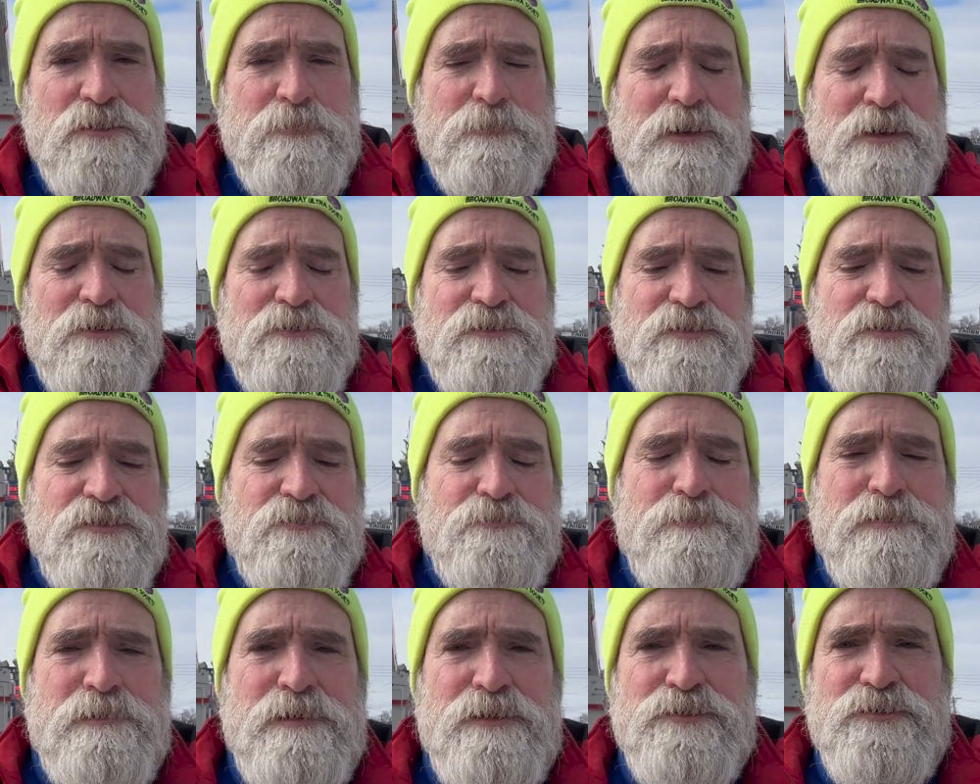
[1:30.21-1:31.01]
about this
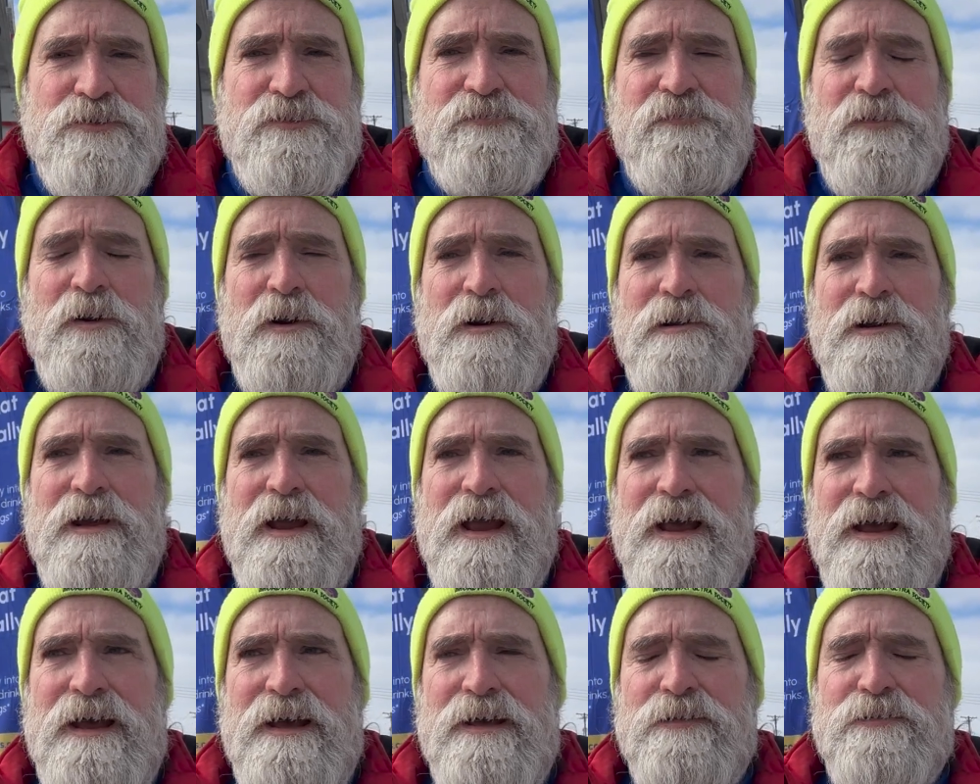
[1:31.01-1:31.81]
bridge as far
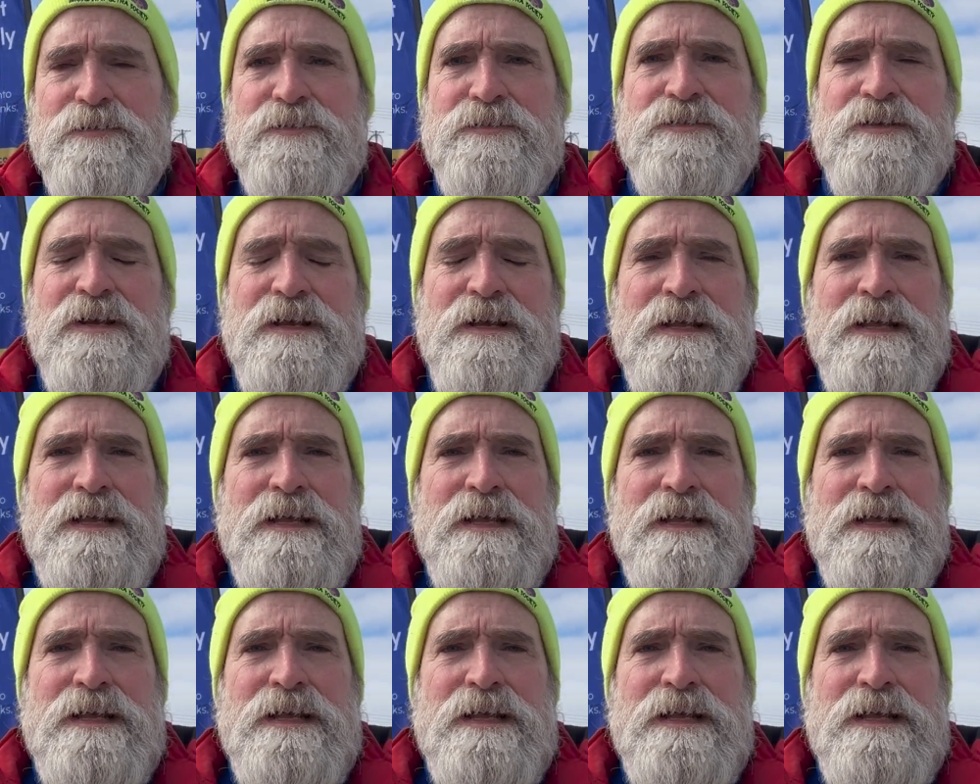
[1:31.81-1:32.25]
as